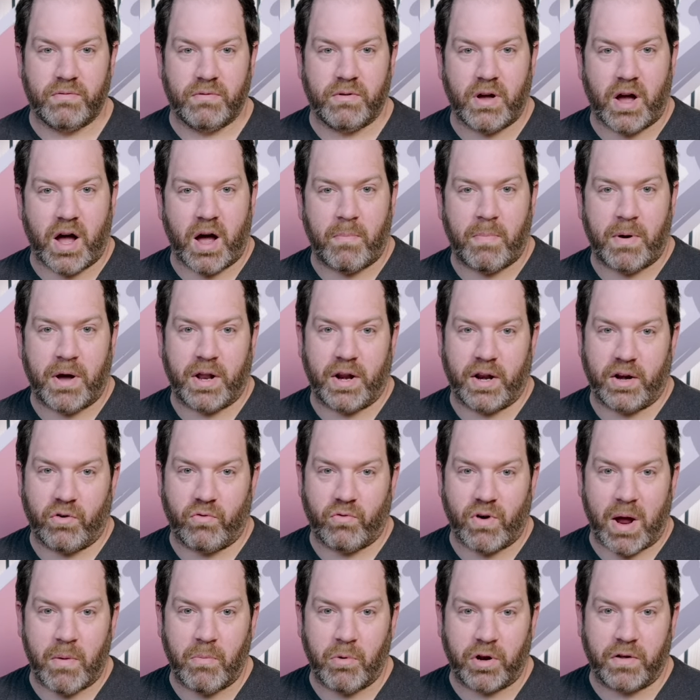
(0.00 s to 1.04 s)
hop on and
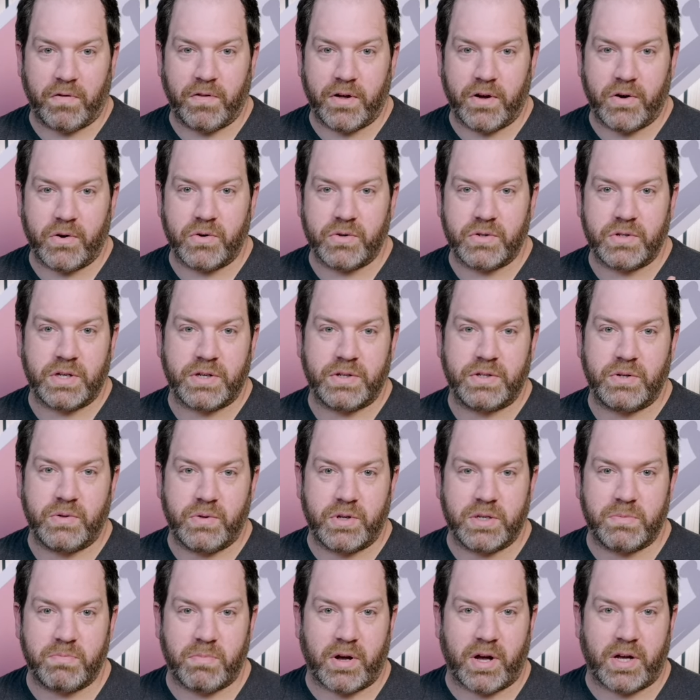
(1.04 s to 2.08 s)
grab one of those as soon
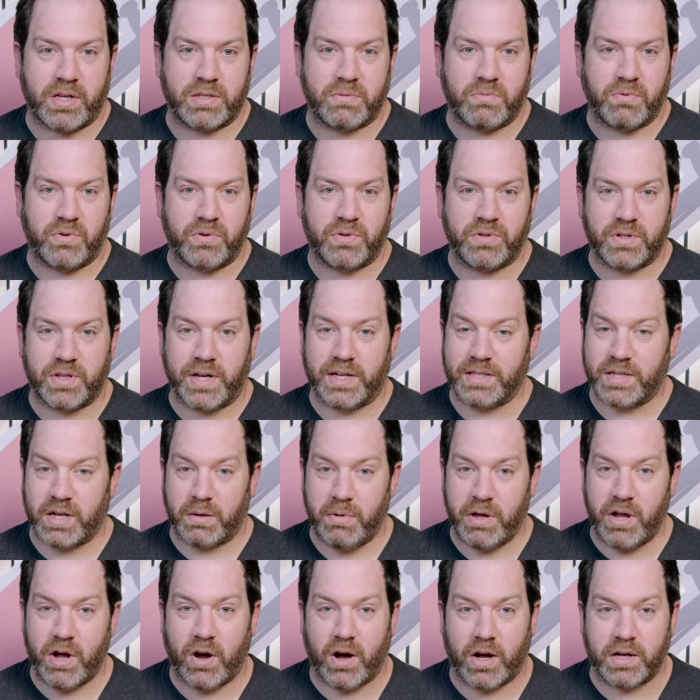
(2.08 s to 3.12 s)
as possible. So that's going to
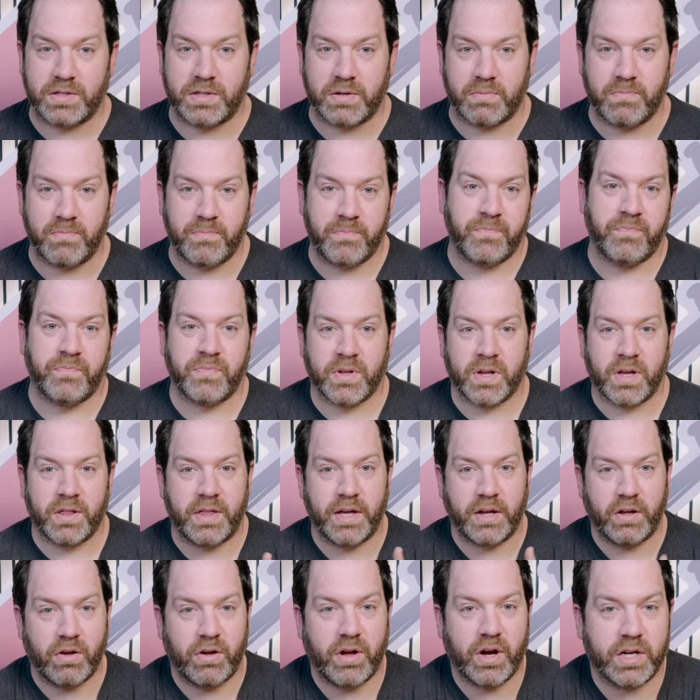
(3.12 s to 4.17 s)
be awesome.
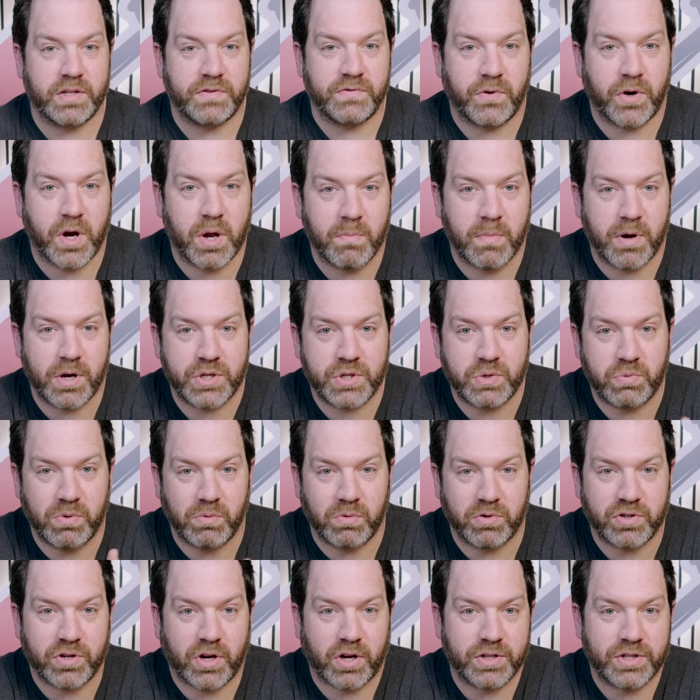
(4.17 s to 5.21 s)
Thank you guys very much. We
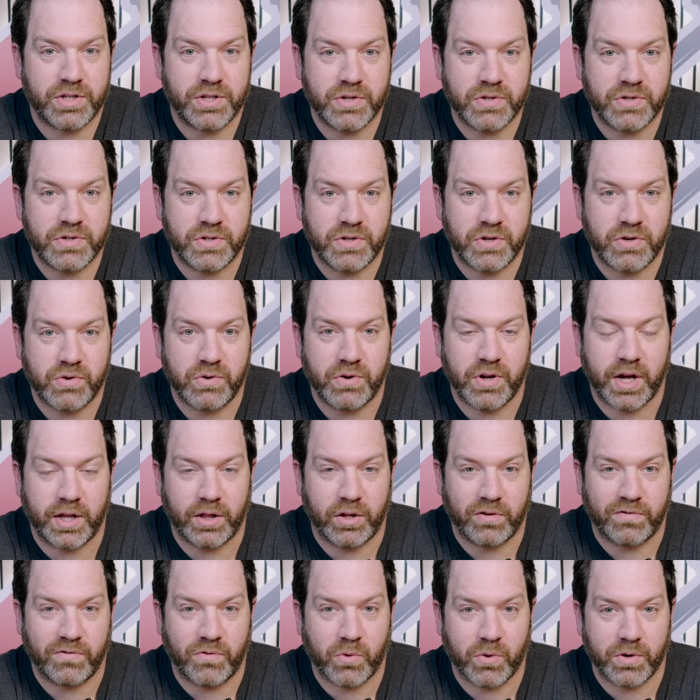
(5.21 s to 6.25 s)
will talk to you soon and
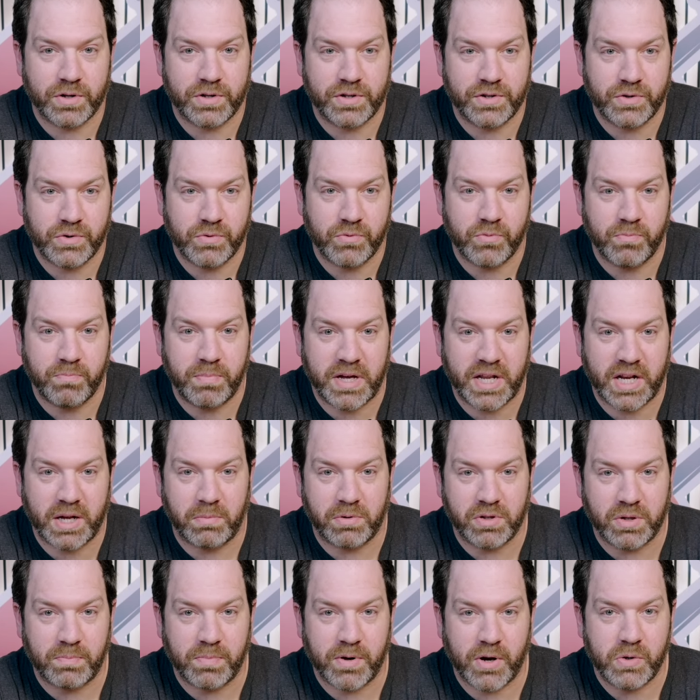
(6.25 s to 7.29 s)
look forward to being
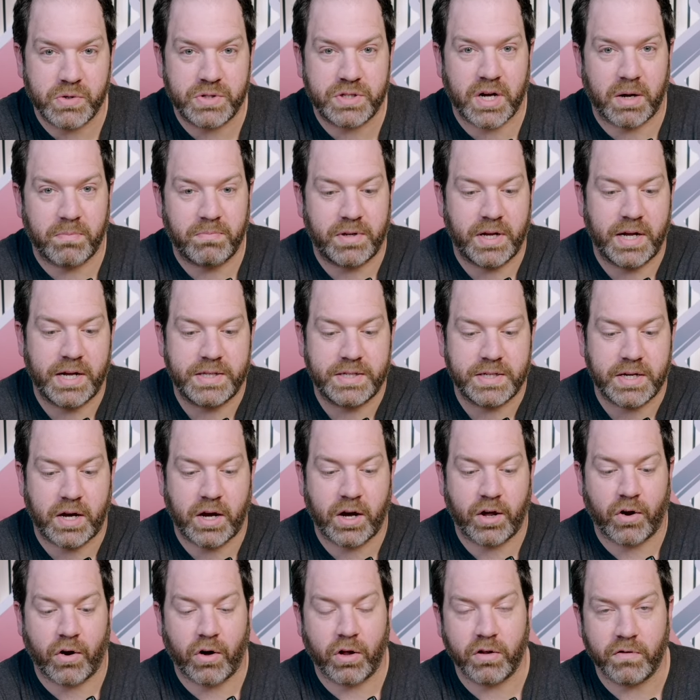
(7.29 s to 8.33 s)
able to post updates
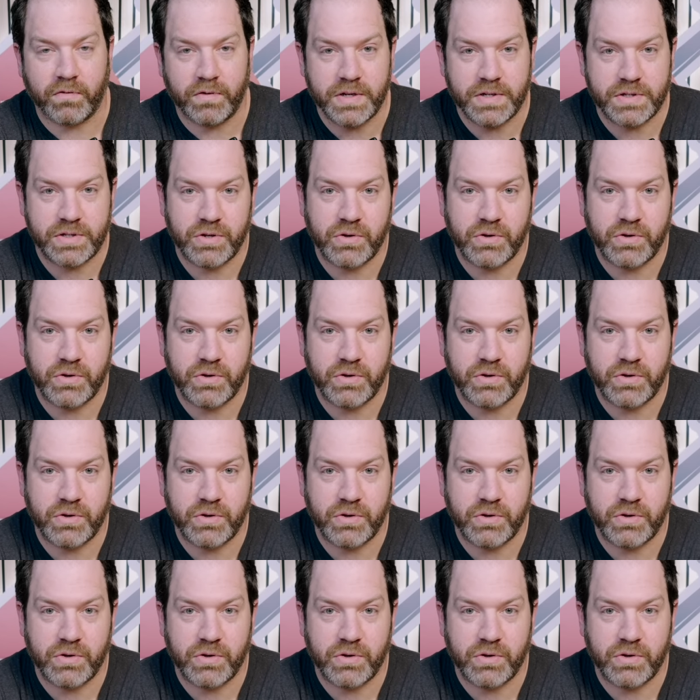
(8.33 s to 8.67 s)
on all of these